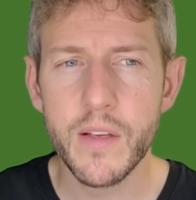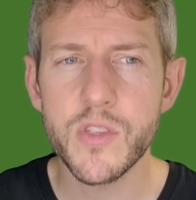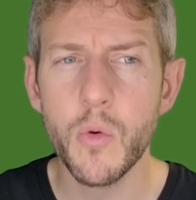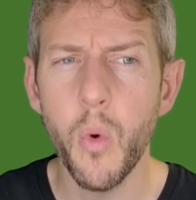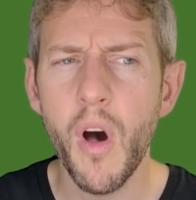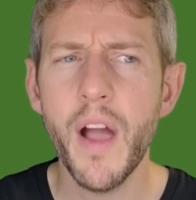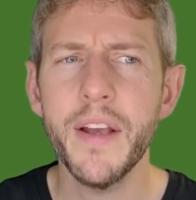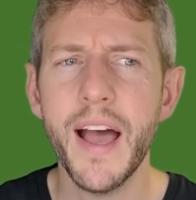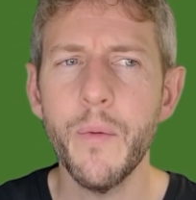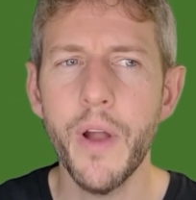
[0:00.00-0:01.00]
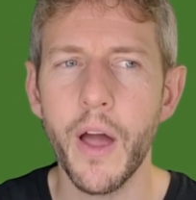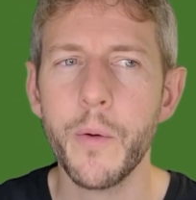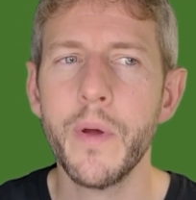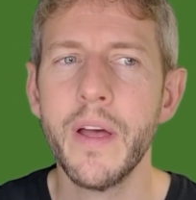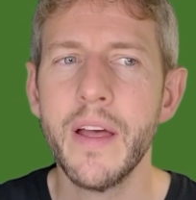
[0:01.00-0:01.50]
So what I now know
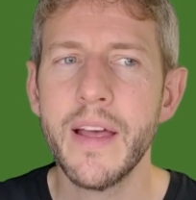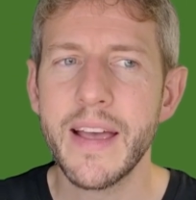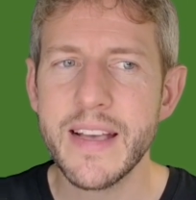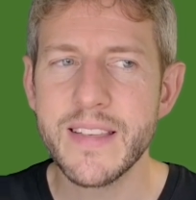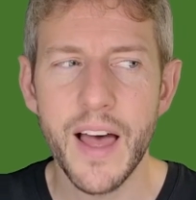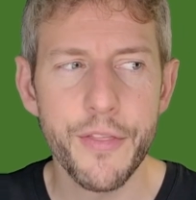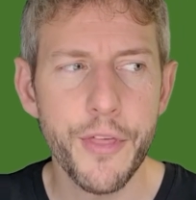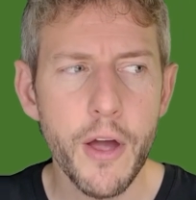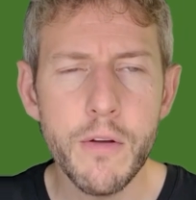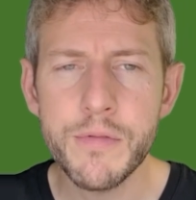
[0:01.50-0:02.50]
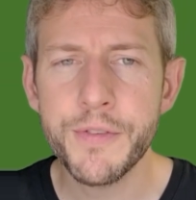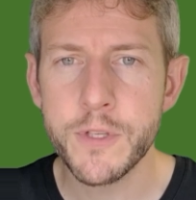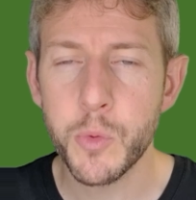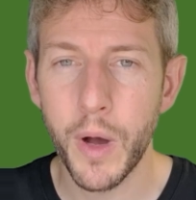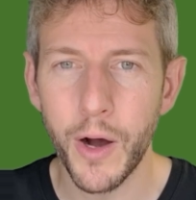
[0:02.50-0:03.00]
is that those
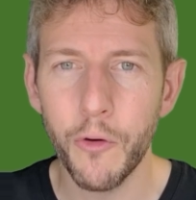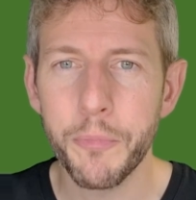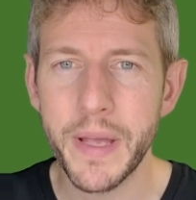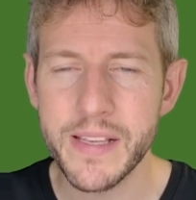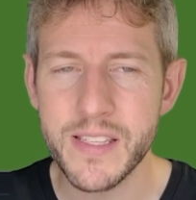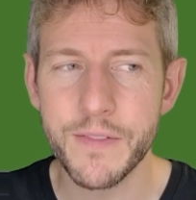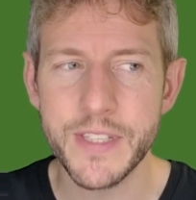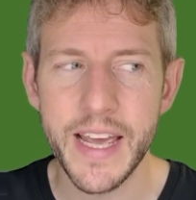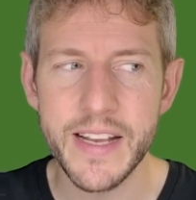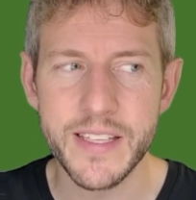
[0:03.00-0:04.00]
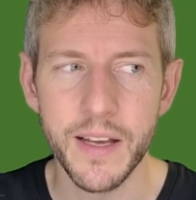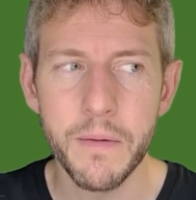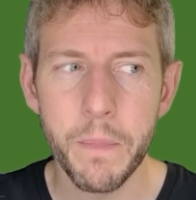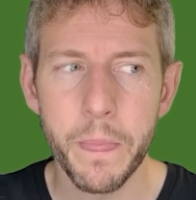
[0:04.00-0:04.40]
12 pieces of data